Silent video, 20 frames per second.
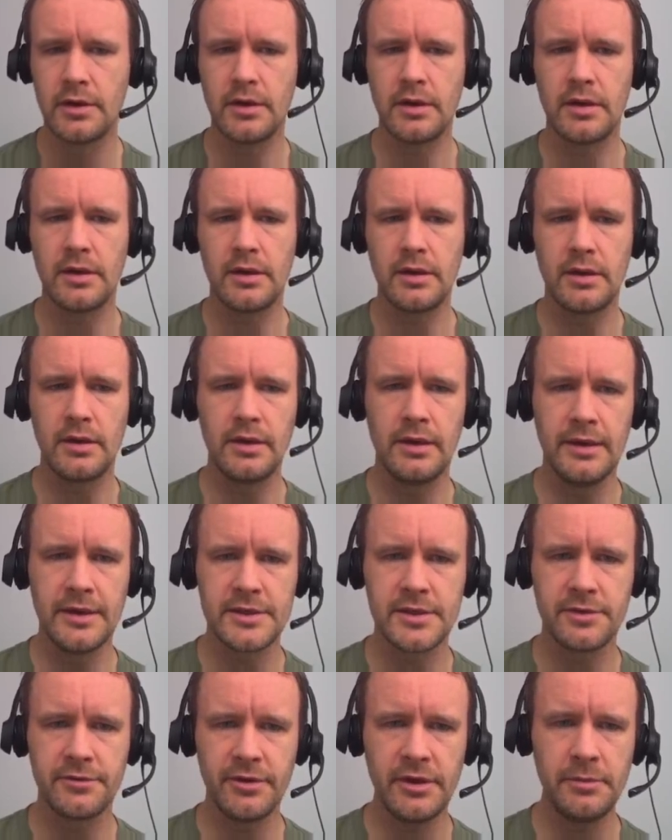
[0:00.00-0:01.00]
uh,
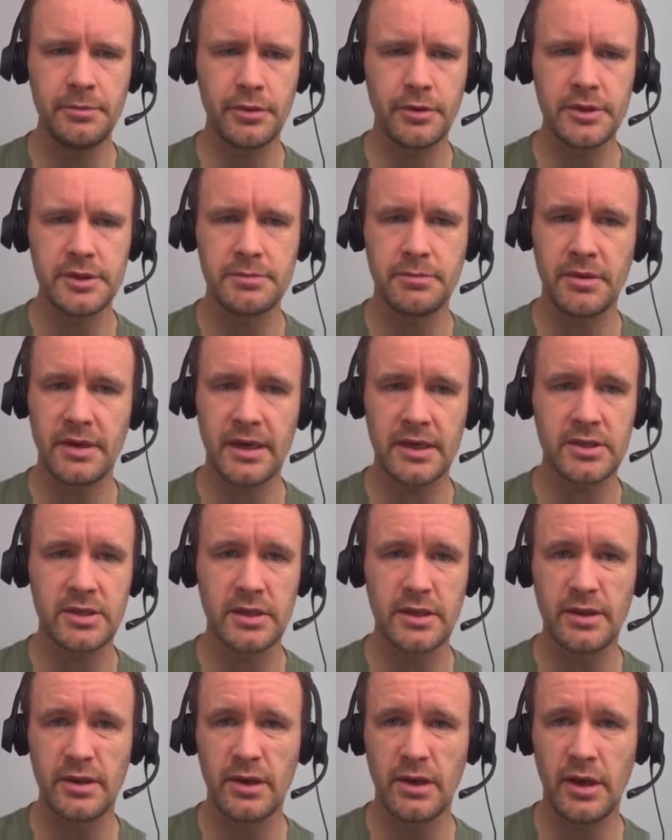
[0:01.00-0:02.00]
list of inputs. But
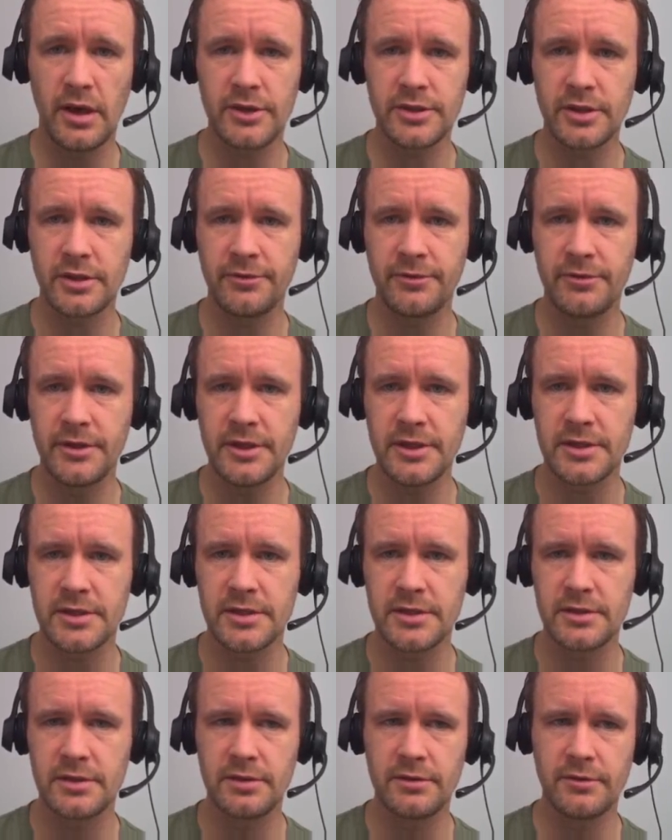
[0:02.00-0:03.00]
actually the logic for this